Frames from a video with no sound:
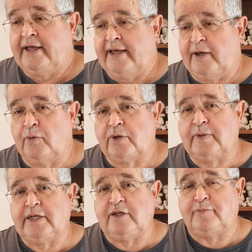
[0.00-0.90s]
And what do we
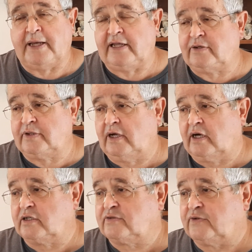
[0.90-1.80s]
need
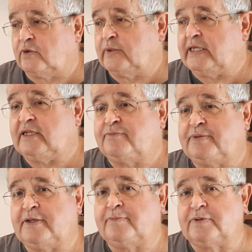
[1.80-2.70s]
patriarchs for? We need
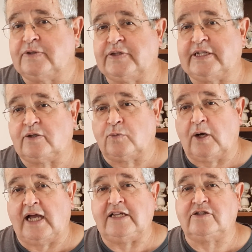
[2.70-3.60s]
people that are
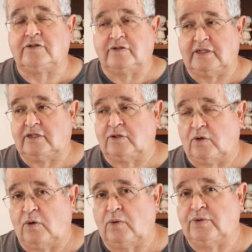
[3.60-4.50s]
wiser, that are
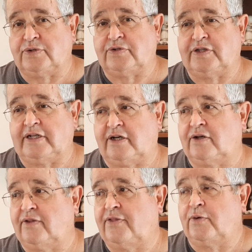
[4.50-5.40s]
older, that are
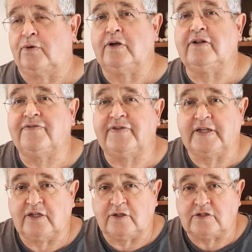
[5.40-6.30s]
authority
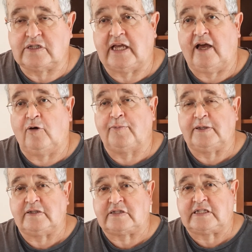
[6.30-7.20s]
figures to help
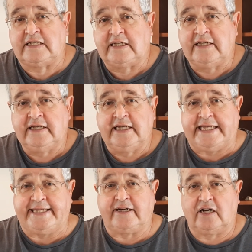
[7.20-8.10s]
us
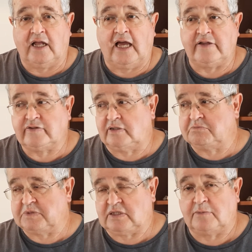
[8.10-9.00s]
in our lives
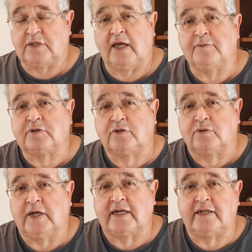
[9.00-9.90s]
and sometimes
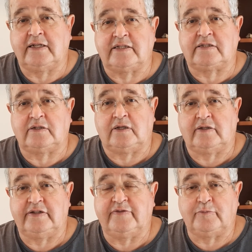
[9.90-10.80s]
correct us,
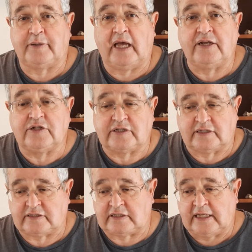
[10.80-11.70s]
even punish
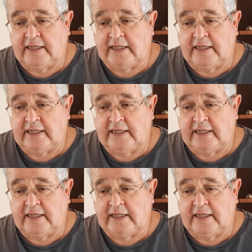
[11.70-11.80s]
us.